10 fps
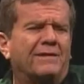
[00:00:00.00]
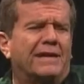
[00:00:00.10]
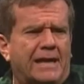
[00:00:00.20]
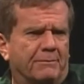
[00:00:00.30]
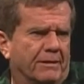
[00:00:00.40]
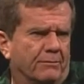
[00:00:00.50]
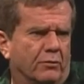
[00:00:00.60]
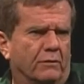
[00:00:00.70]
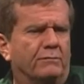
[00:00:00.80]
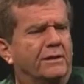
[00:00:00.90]
that it had to be
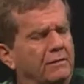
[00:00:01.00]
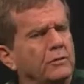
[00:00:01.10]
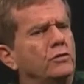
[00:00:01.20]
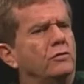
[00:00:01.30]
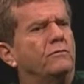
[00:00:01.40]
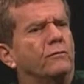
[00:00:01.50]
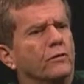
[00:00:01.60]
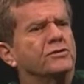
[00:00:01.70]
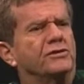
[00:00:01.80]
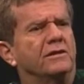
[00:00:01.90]
improved, but a new
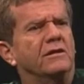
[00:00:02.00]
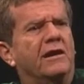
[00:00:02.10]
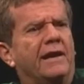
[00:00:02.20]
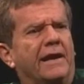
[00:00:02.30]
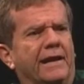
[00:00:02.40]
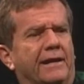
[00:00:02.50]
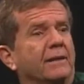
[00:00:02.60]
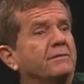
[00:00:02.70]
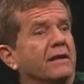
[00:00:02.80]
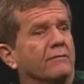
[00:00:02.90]
version and
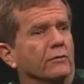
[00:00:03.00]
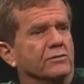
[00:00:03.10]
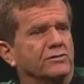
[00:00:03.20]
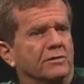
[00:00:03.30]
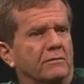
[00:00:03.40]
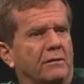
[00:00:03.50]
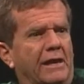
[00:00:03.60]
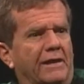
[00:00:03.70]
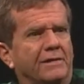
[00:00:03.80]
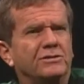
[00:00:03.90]
an updated version. And
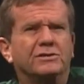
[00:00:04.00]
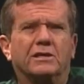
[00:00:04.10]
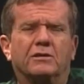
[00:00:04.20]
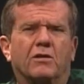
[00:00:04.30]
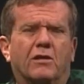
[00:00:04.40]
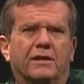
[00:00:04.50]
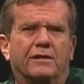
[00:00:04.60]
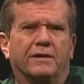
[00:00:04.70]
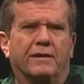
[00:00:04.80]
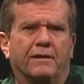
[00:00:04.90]
I think she's going to call
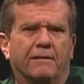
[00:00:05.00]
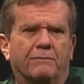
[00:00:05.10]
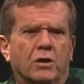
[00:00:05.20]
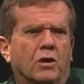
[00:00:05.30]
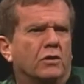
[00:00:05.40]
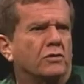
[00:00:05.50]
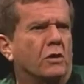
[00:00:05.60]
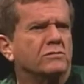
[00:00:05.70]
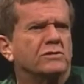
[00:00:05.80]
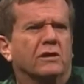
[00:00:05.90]
it uh,
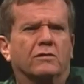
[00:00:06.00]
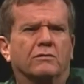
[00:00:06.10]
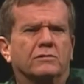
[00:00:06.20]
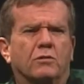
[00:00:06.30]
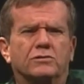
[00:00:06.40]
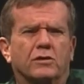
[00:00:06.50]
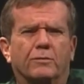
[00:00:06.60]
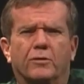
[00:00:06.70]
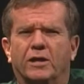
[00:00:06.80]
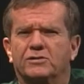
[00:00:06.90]
Goat Sucker, Goat Sucker
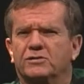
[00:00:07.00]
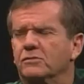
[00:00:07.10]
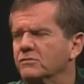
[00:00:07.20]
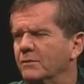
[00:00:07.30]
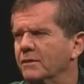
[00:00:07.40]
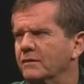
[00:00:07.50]
Productions or something,